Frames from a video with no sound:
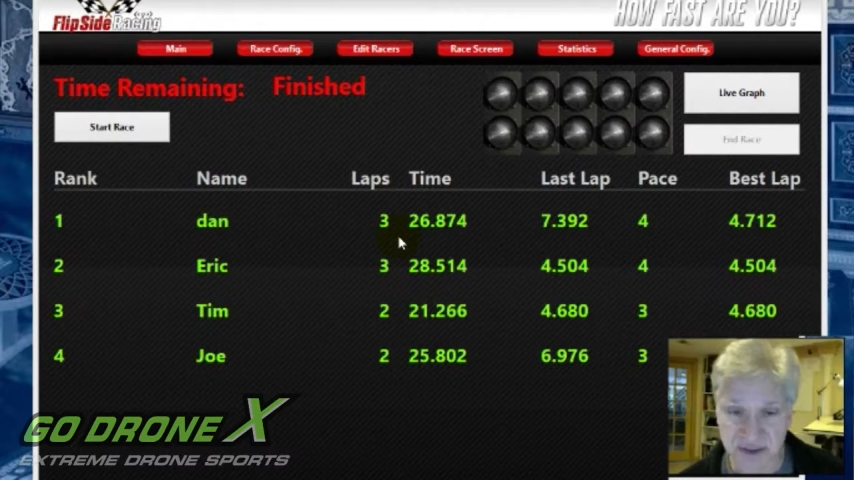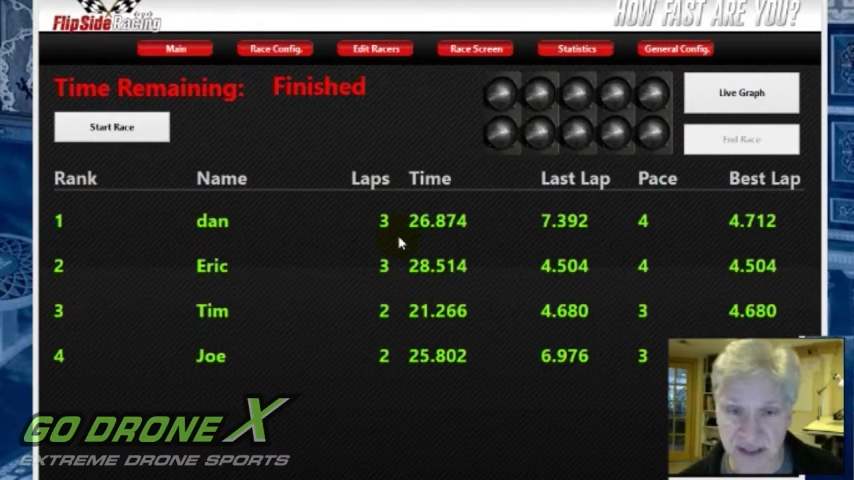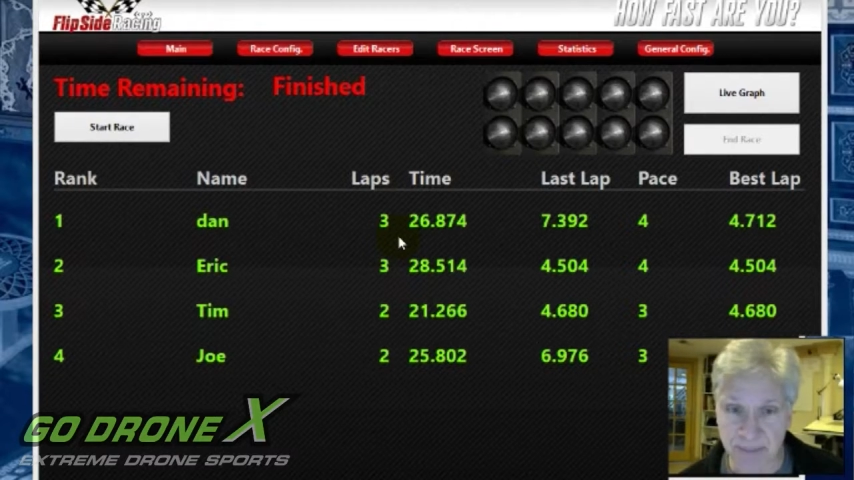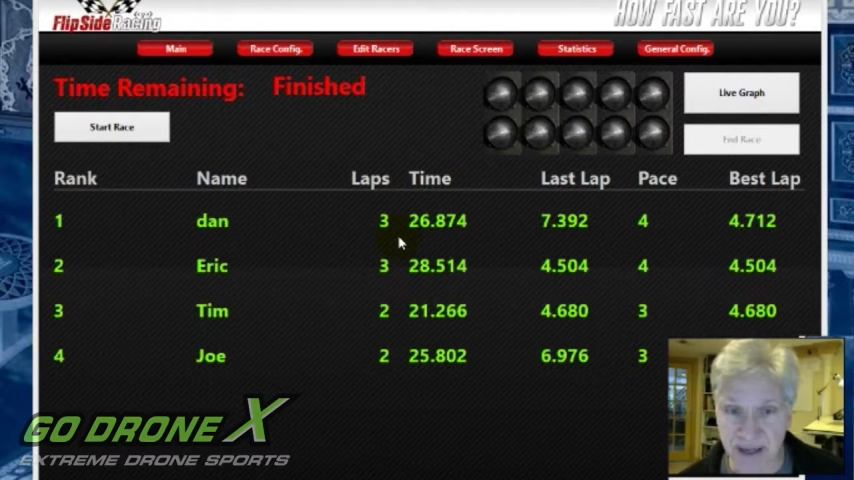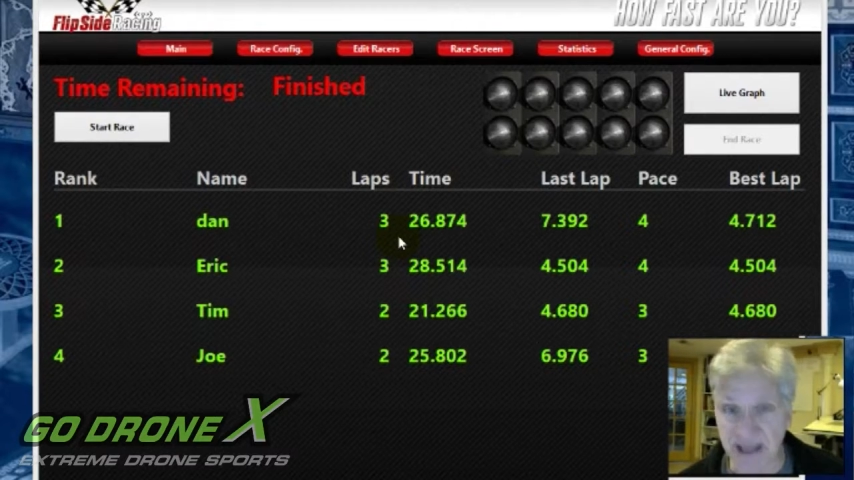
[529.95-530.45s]

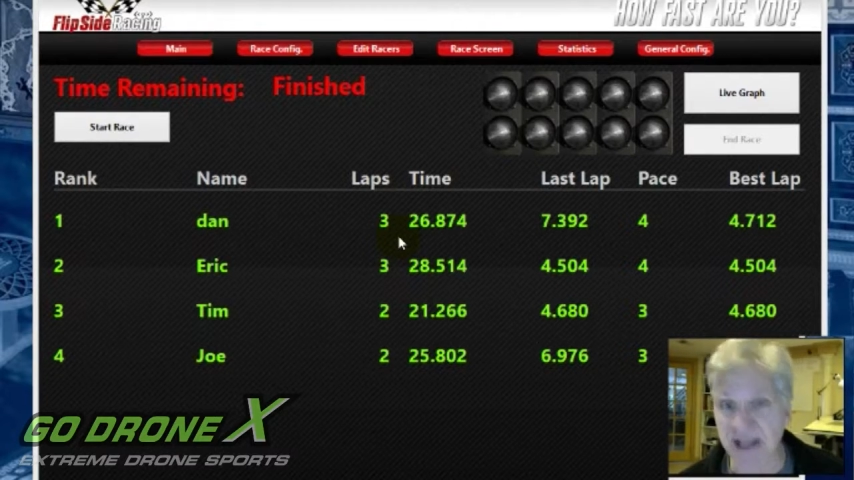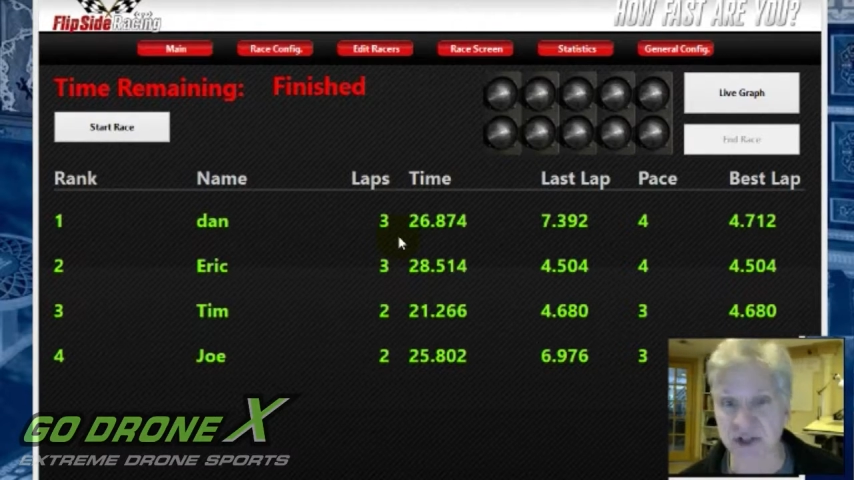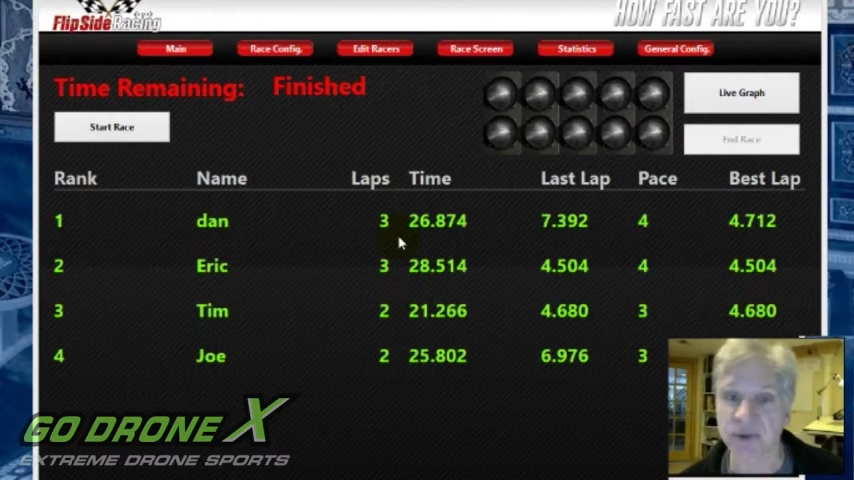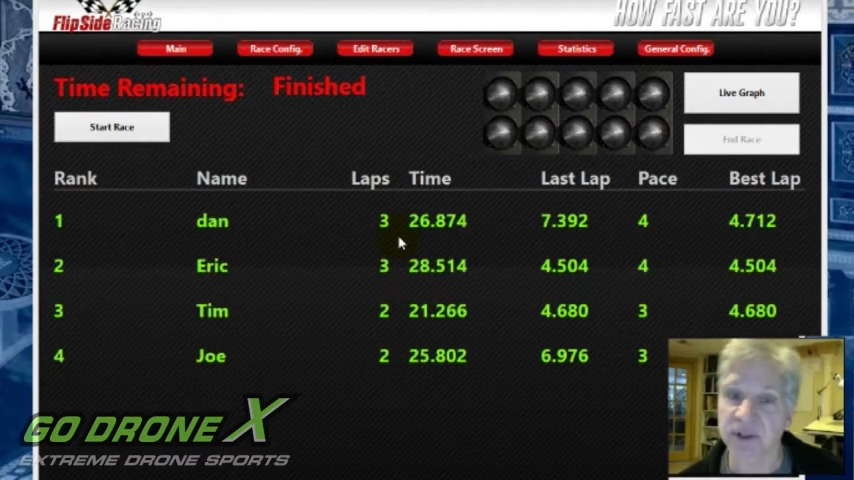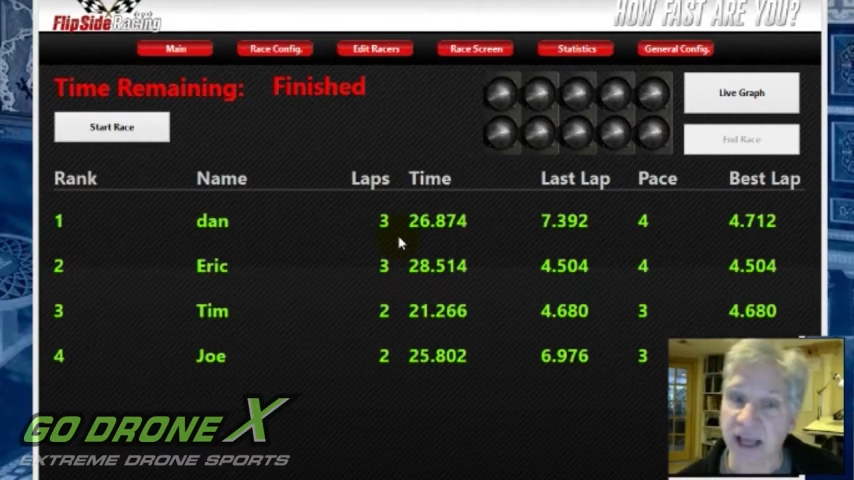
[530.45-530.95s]
to get my
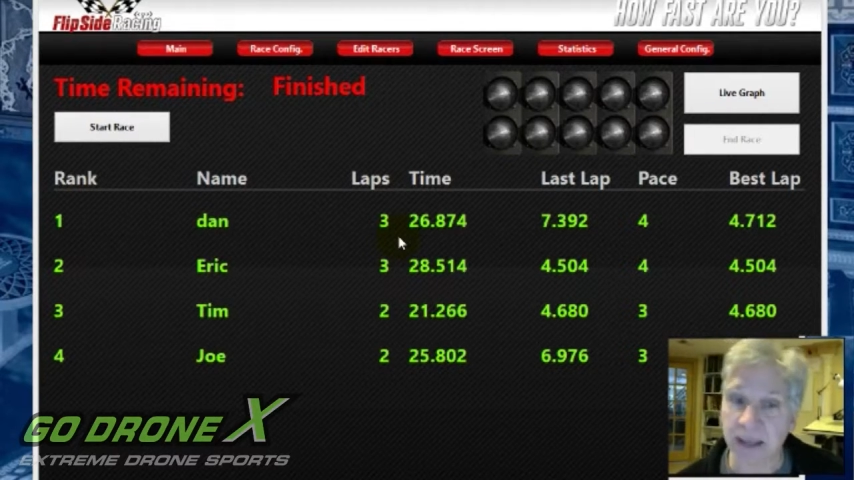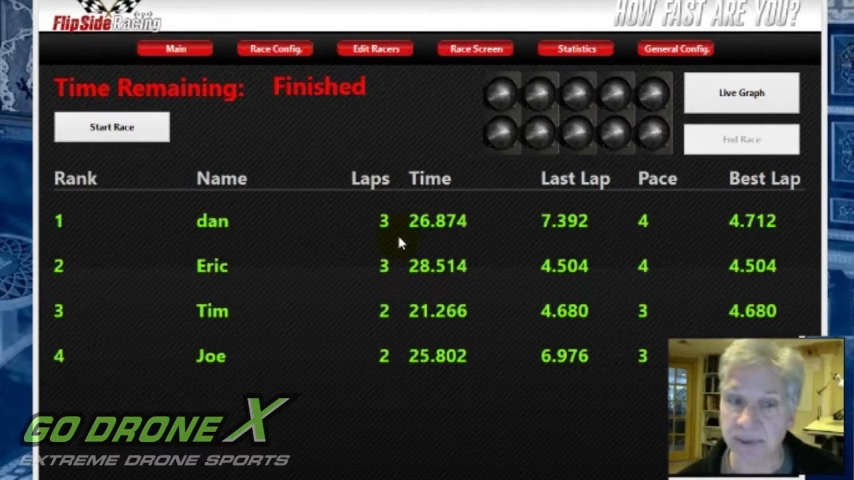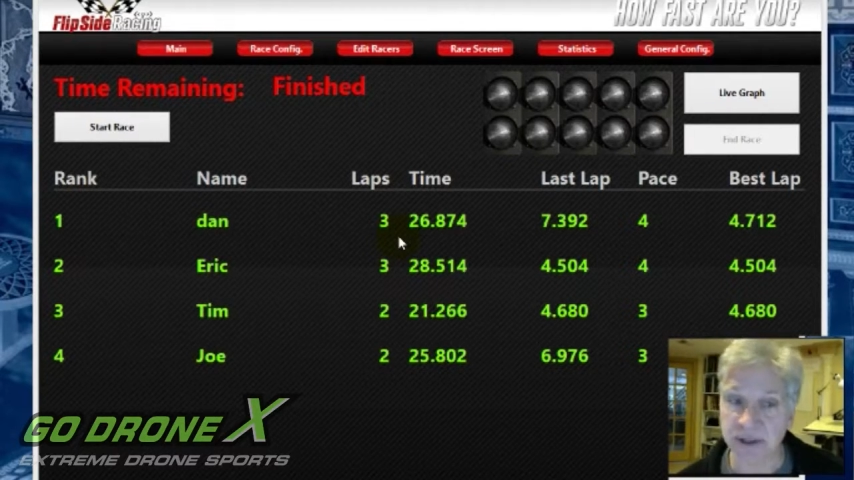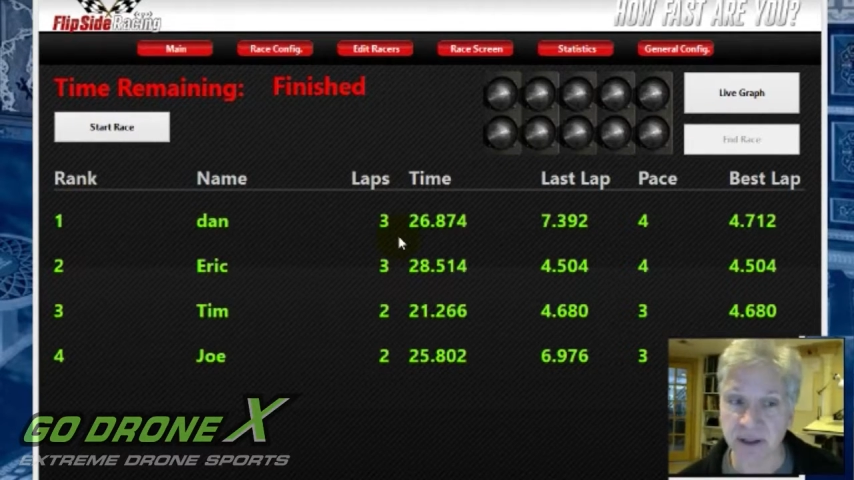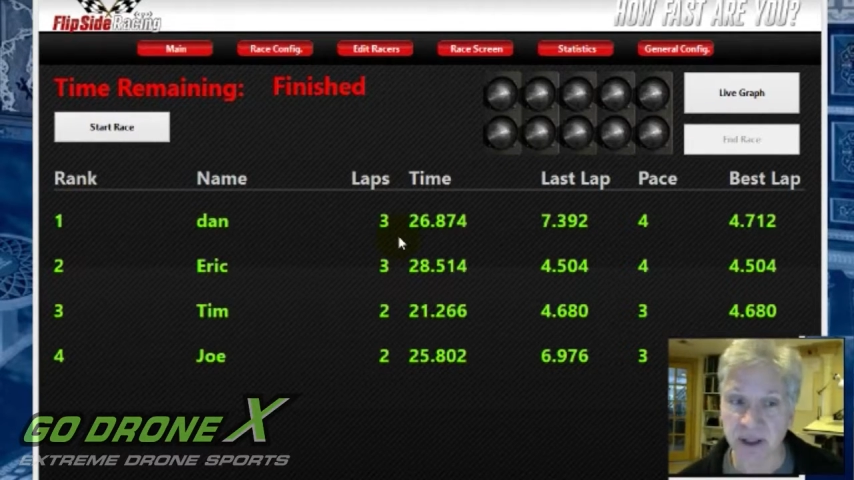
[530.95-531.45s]
extra
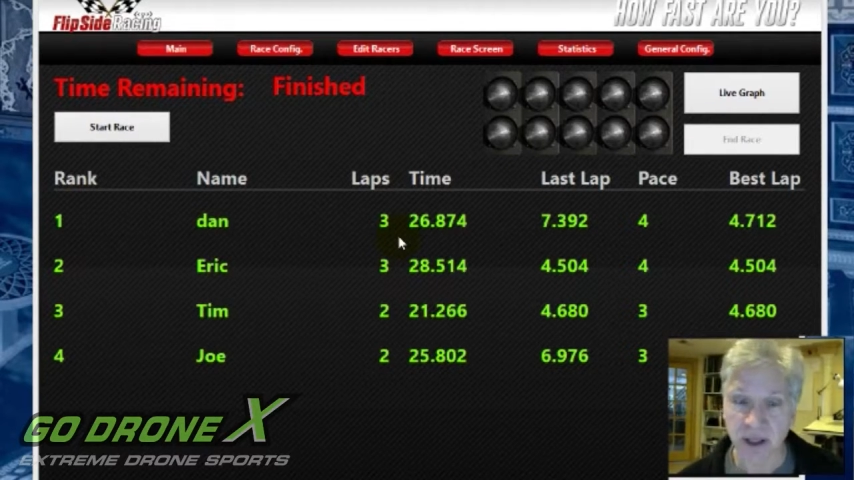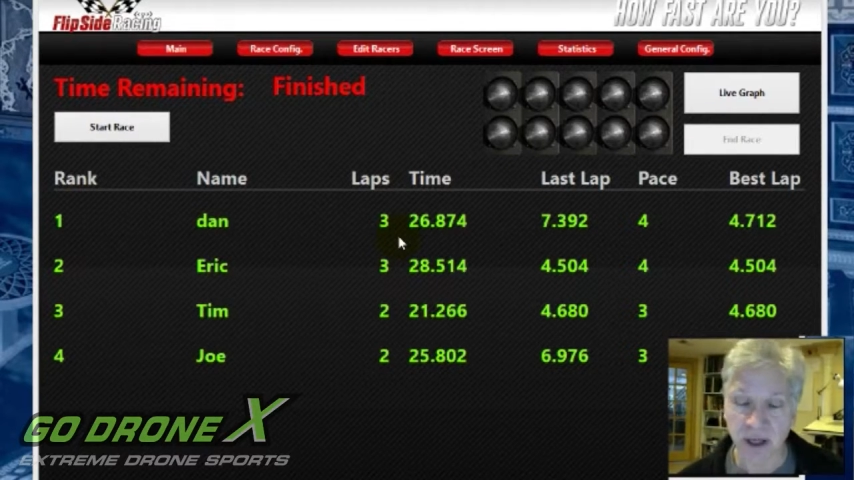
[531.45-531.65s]
lap in.